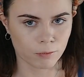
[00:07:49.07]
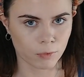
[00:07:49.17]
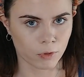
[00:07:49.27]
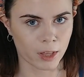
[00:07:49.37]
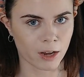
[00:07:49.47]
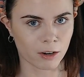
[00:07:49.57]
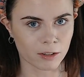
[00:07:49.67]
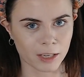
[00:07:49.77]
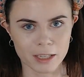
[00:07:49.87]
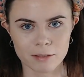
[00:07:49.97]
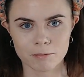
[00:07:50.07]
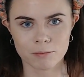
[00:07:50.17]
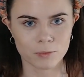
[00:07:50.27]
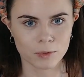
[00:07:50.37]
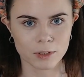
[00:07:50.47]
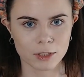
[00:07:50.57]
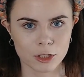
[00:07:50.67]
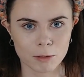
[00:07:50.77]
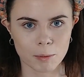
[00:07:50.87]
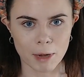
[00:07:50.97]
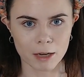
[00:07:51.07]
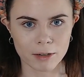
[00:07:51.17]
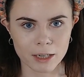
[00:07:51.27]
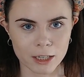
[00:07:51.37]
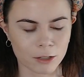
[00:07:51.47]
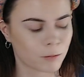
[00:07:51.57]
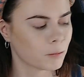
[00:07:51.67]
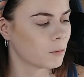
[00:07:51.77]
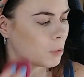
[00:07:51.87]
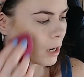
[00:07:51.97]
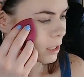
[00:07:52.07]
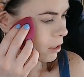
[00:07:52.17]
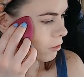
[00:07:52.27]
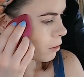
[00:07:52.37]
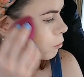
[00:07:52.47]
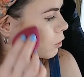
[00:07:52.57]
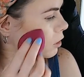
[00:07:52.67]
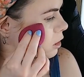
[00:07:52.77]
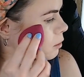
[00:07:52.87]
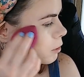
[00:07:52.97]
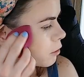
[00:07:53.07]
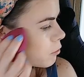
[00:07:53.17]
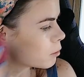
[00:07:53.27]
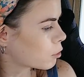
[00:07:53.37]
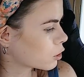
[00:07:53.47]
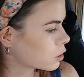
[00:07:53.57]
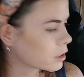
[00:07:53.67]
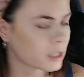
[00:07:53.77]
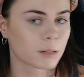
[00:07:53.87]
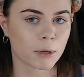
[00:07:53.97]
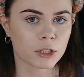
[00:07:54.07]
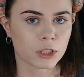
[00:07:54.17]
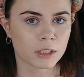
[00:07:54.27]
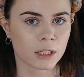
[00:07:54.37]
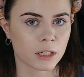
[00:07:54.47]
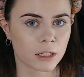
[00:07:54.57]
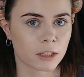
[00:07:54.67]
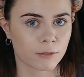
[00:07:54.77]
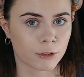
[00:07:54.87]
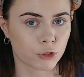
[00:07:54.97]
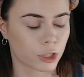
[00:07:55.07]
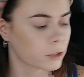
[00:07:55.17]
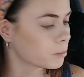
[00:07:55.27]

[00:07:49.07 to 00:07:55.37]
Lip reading: they aren't like super bad right now, but I definitely will need to be repurchasing sponges in the near future.